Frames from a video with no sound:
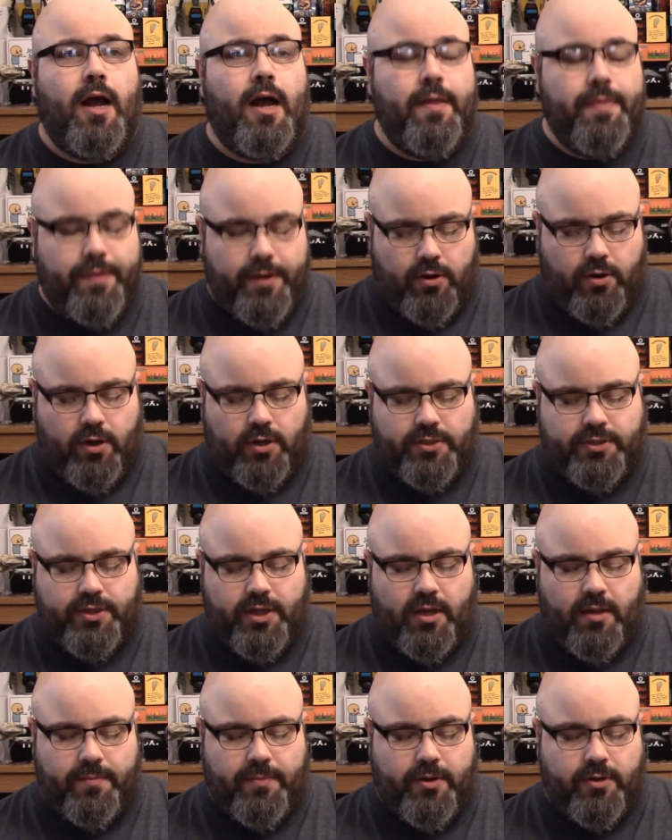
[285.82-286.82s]

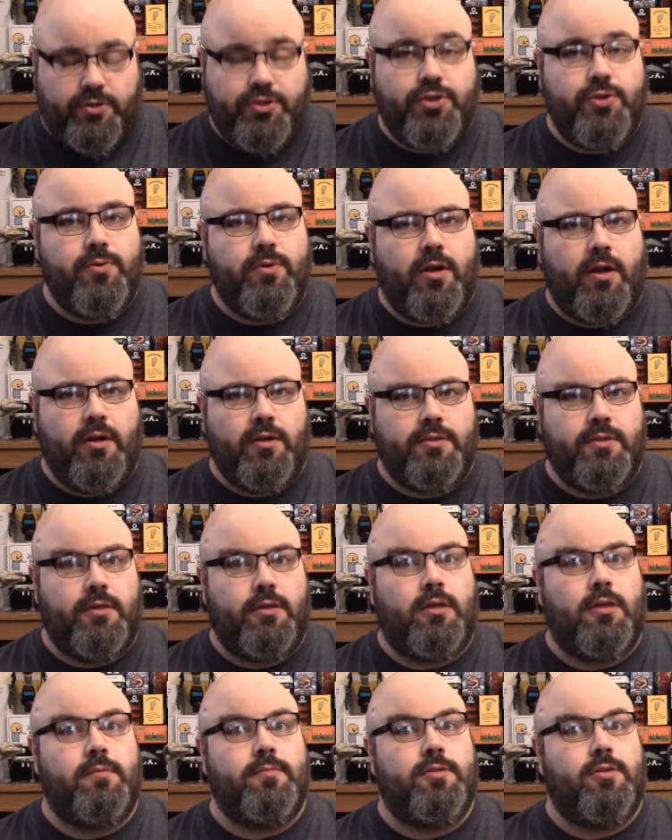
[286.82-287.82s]
There's 2 cards
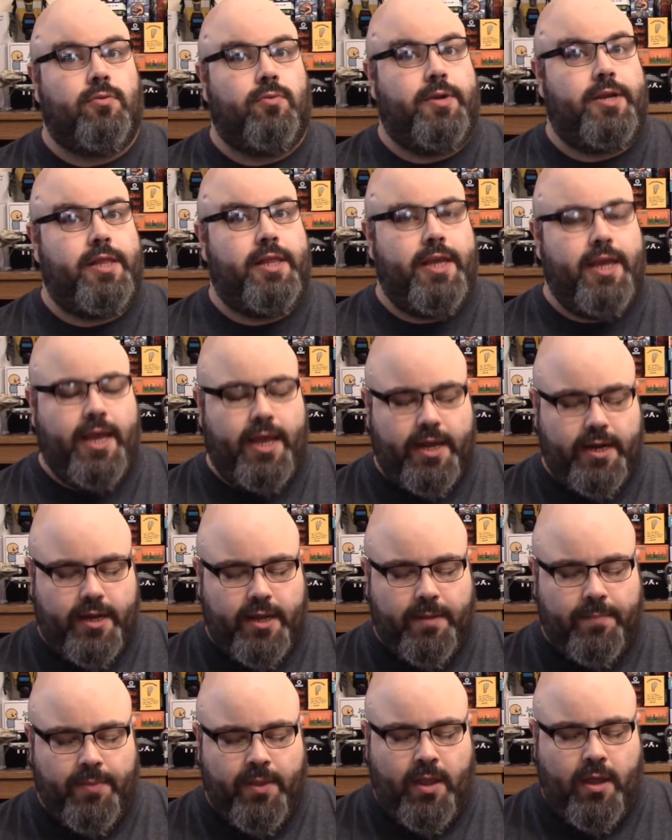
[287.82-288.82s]
that come in really
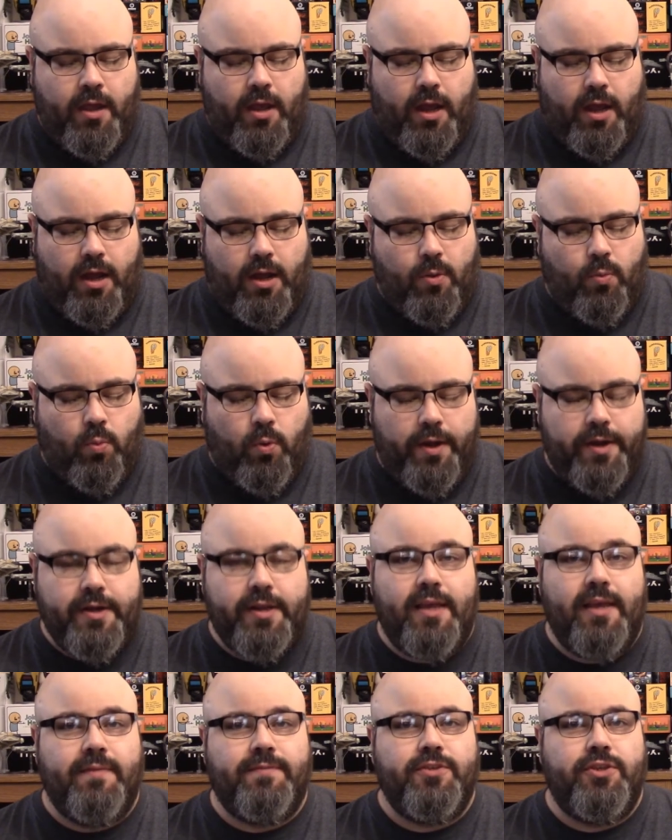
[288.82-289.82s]
handy. One
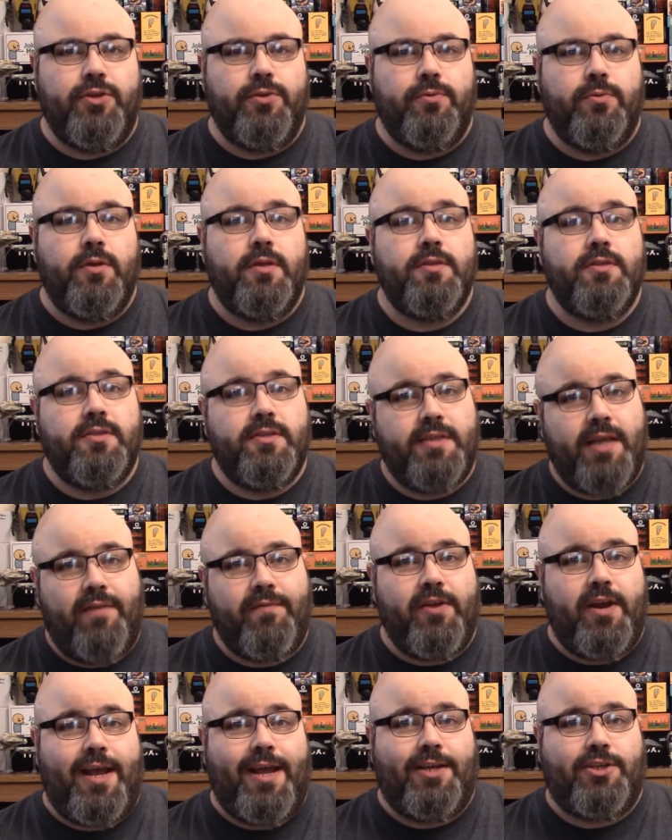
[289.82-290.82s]
gives you
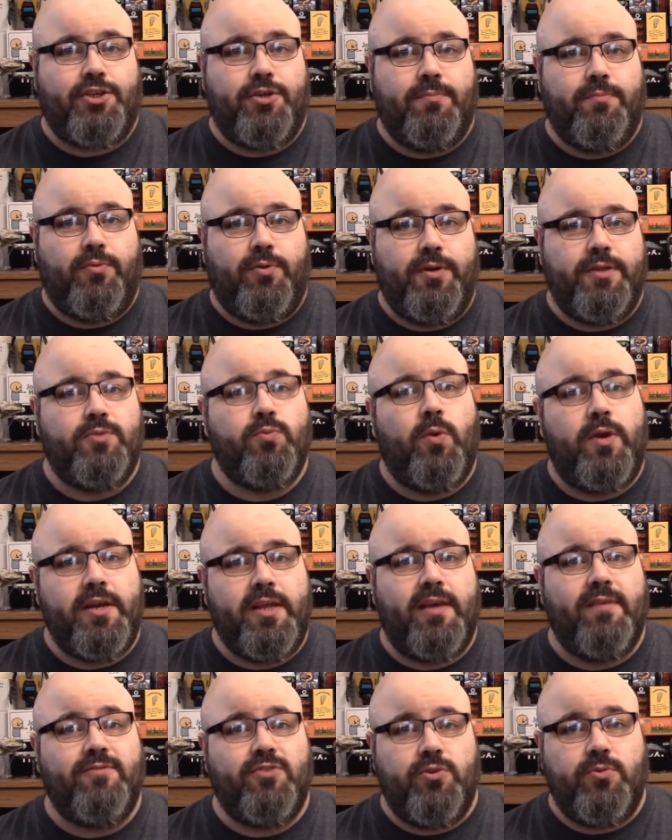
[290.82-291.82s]
7 action points, one
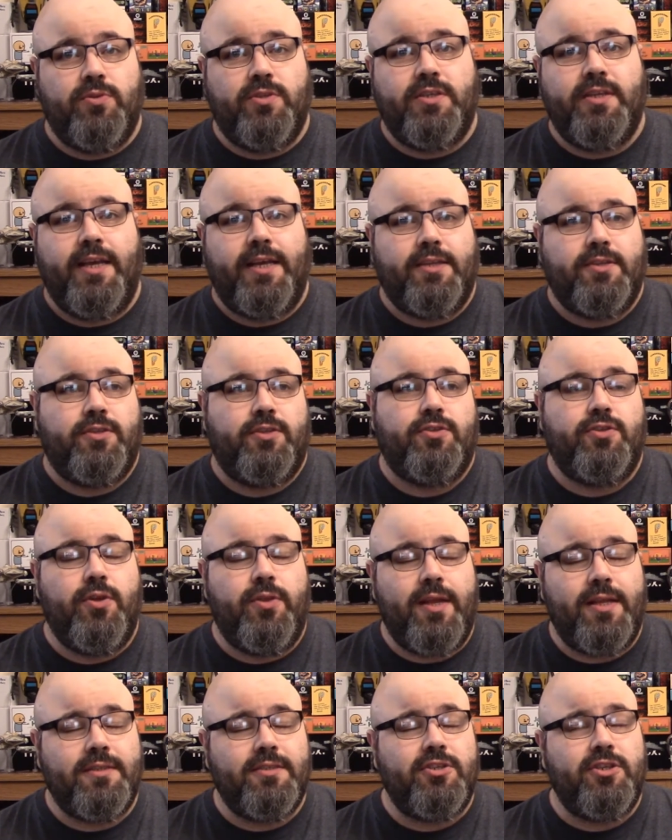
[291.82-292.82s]
gives you 6. So
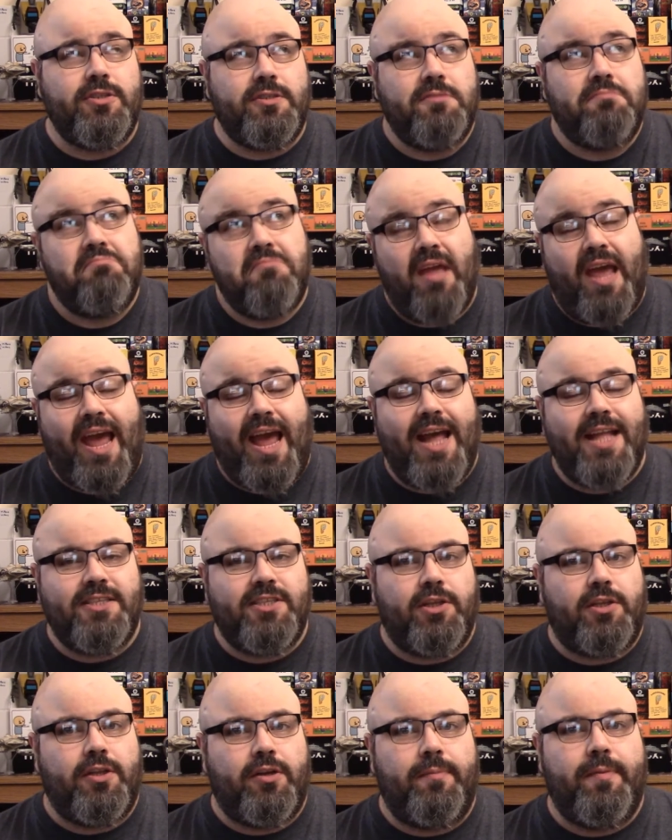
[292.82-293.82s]
that just adds
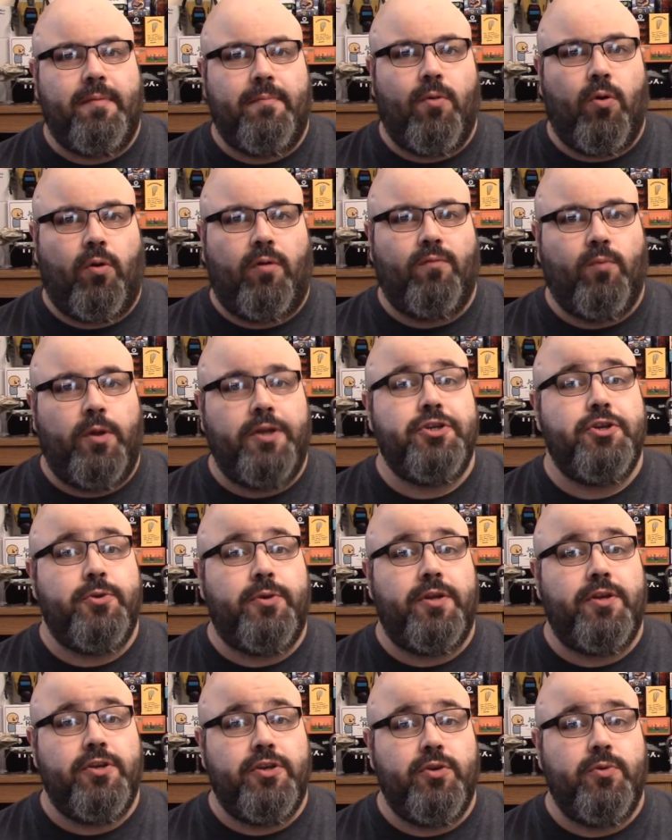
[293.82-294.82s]
a little bit more of what you
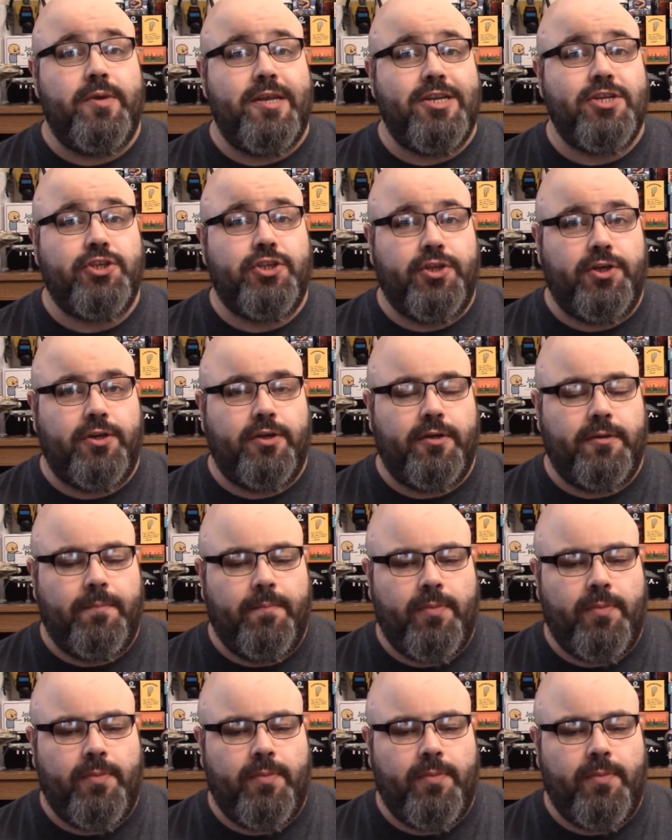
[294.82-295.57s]
can do each turn.